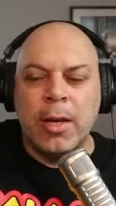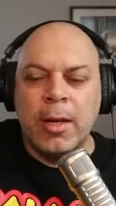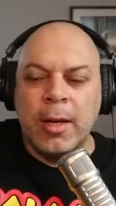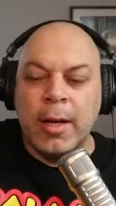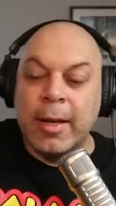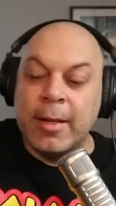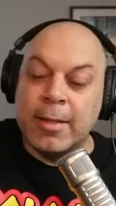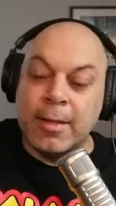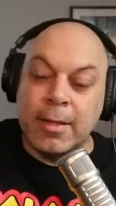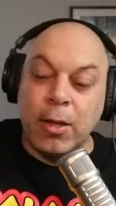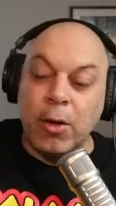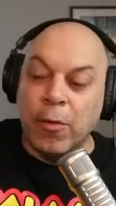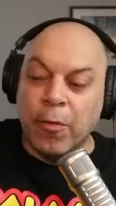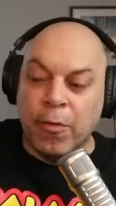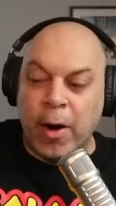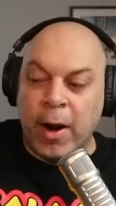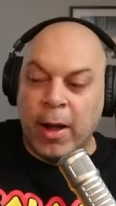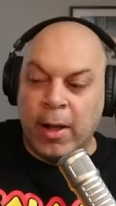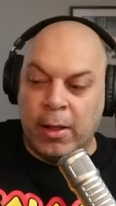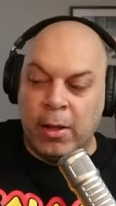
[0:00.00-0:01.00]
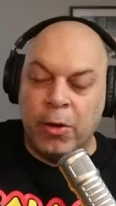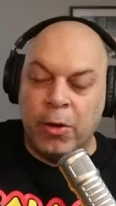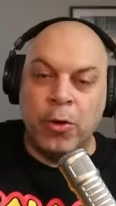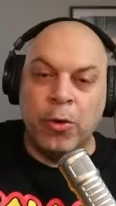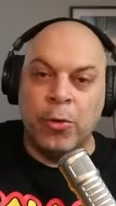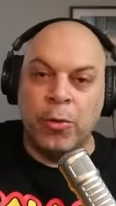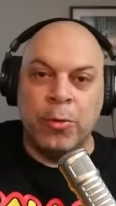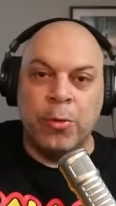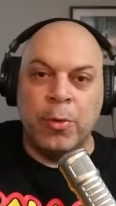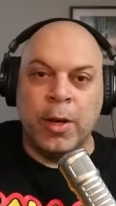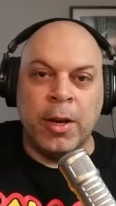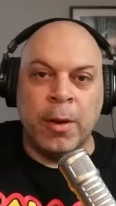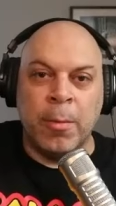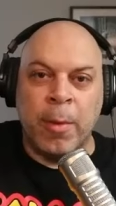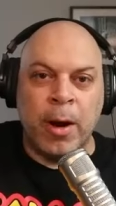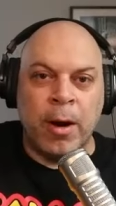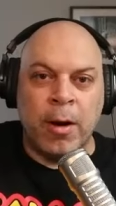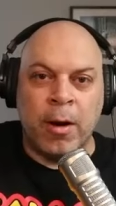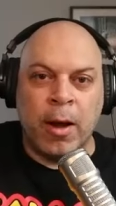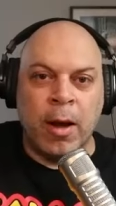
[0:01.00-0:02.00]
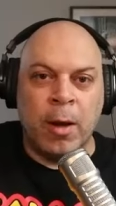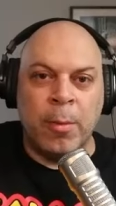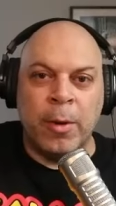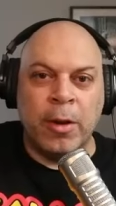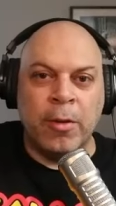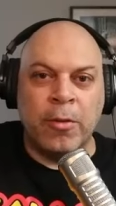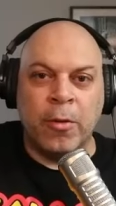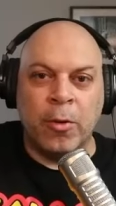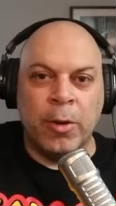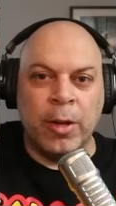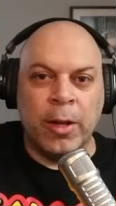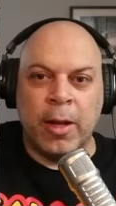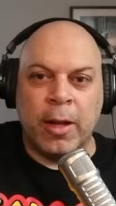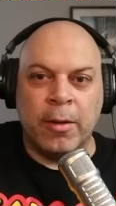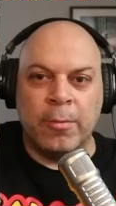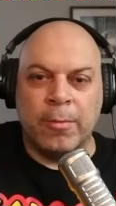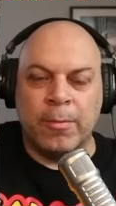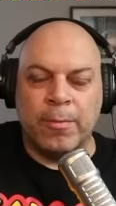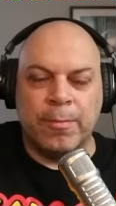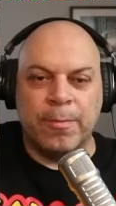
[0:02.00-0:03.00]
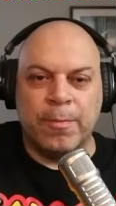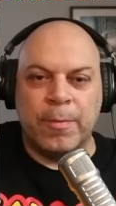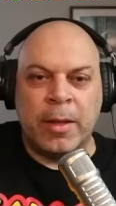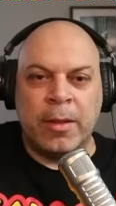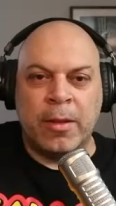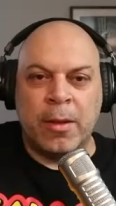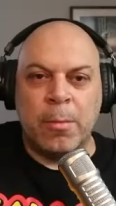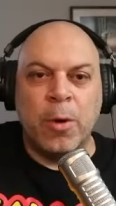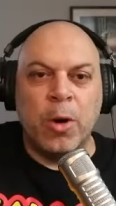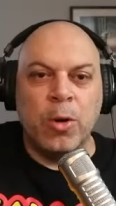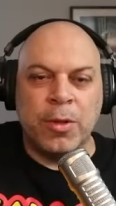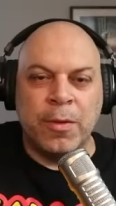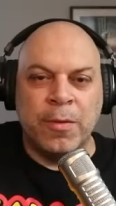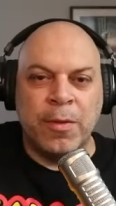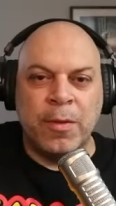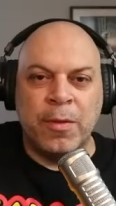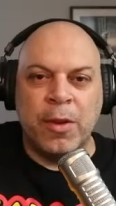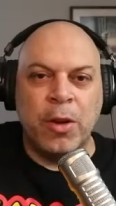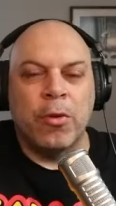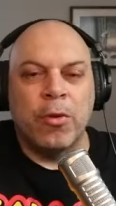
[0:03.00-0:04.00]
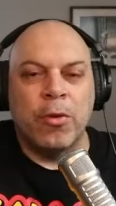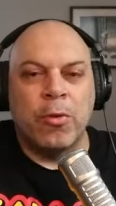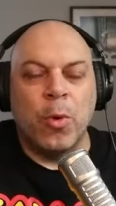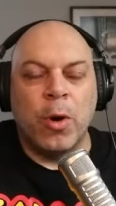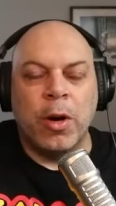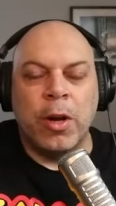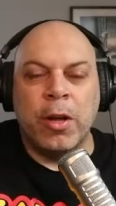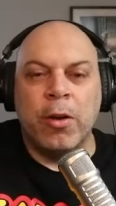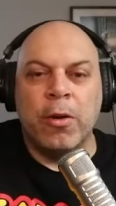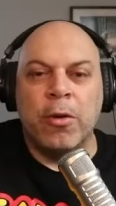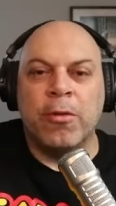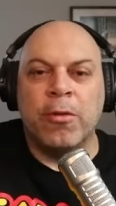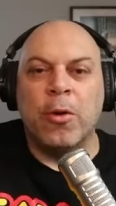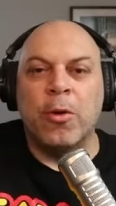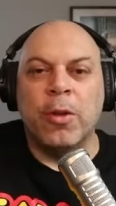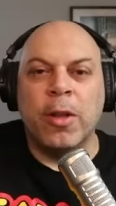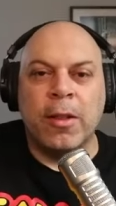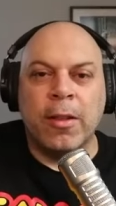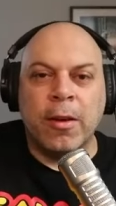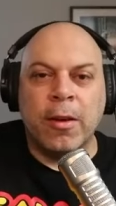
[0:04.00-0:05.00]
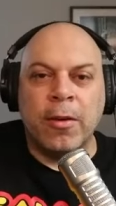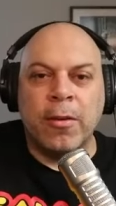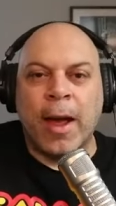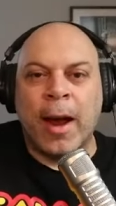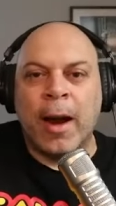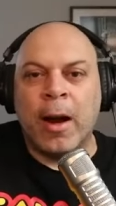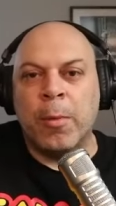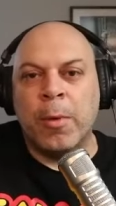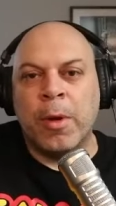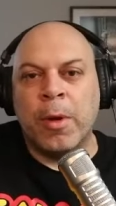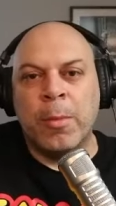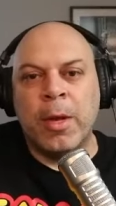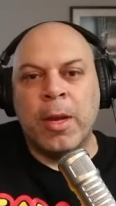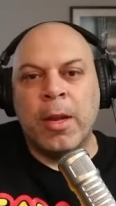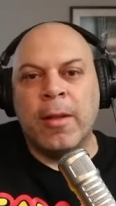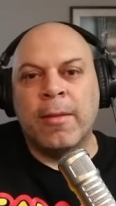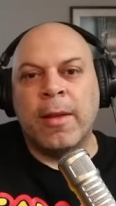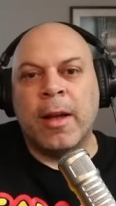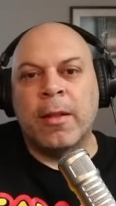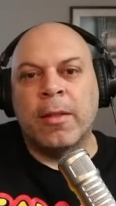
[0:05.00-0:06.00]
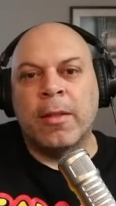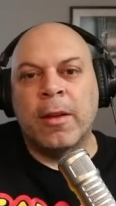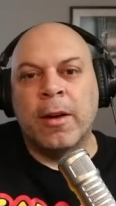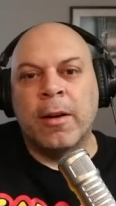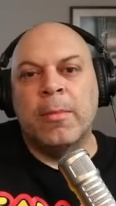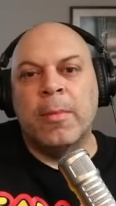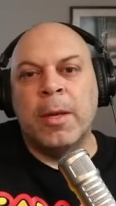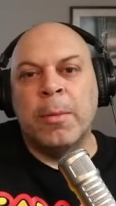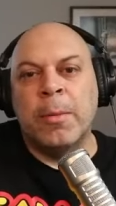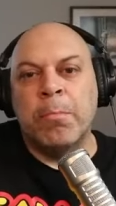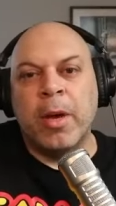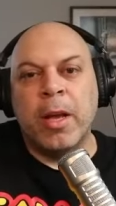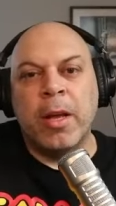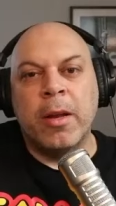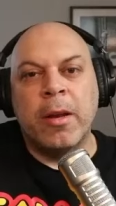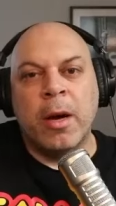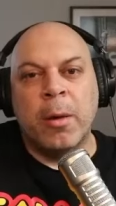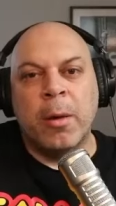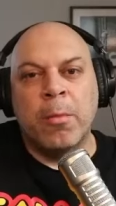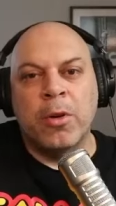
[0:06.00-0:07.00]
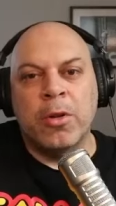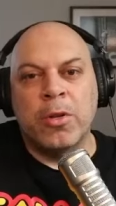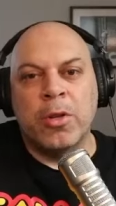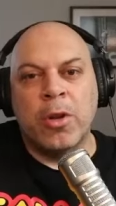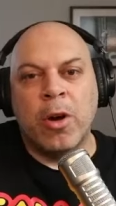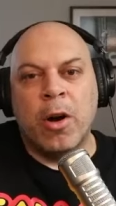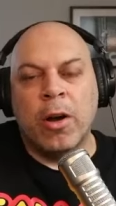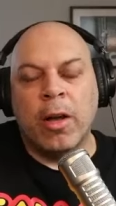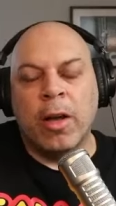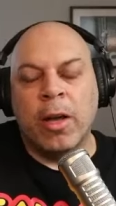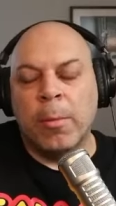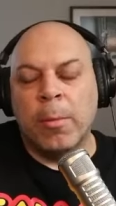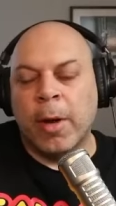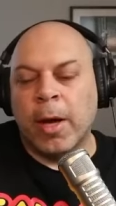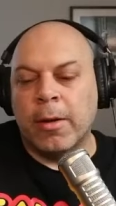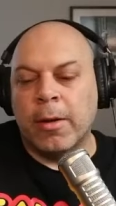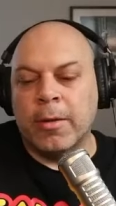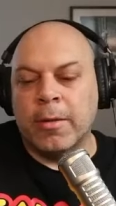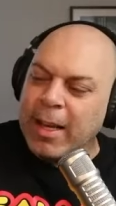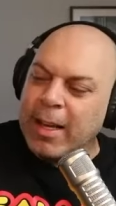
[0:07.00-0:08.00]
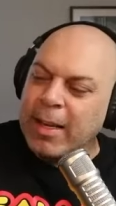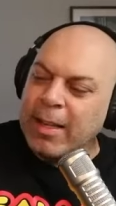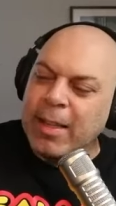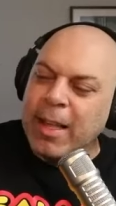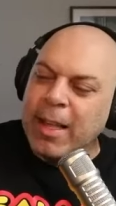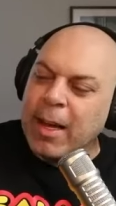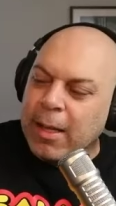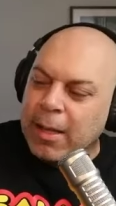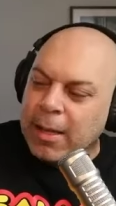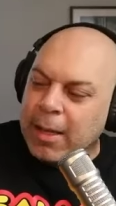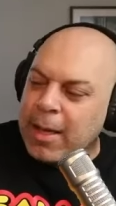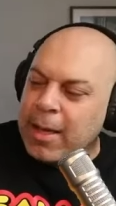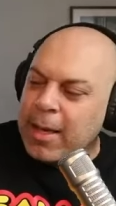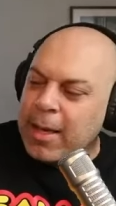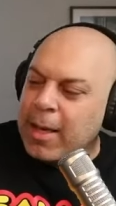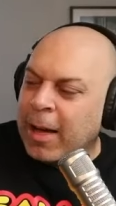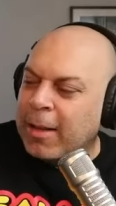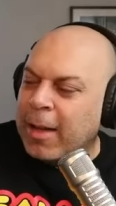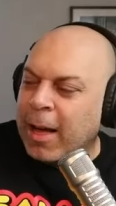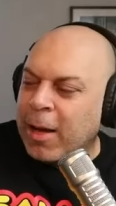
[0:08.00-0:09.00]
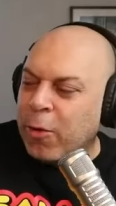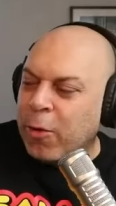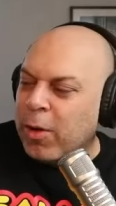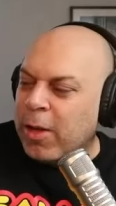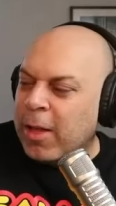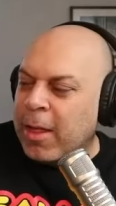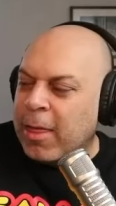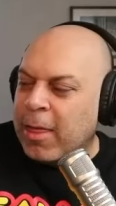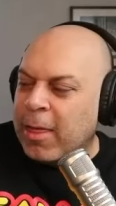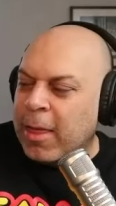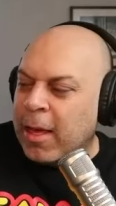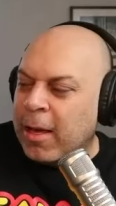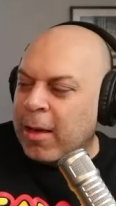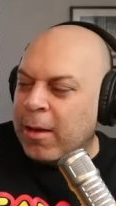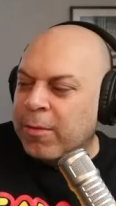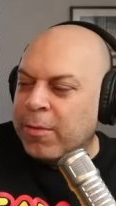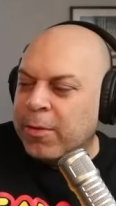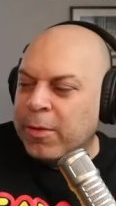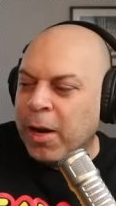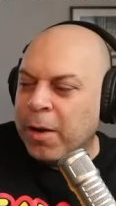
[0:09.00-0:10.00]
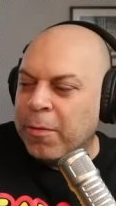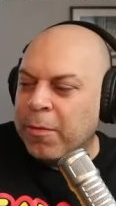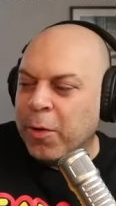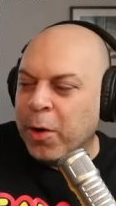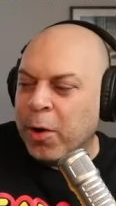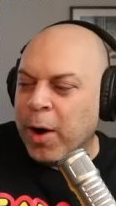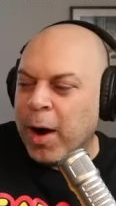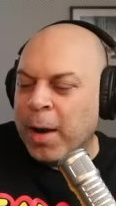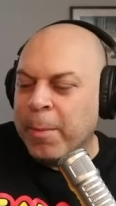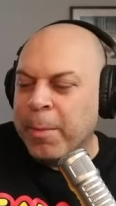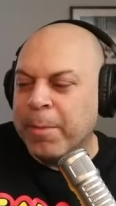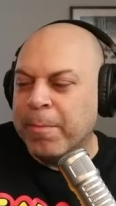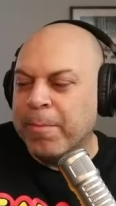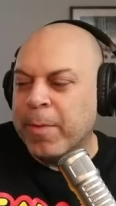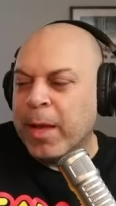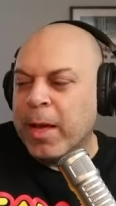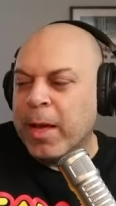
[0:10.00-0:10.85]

it's still frankly new in America. I mean, it's only like at the most 15 or 20 years old that there's Arab comedians out there in big numbers talking about us. Luckily, I don't really think of tough crowd. I mean,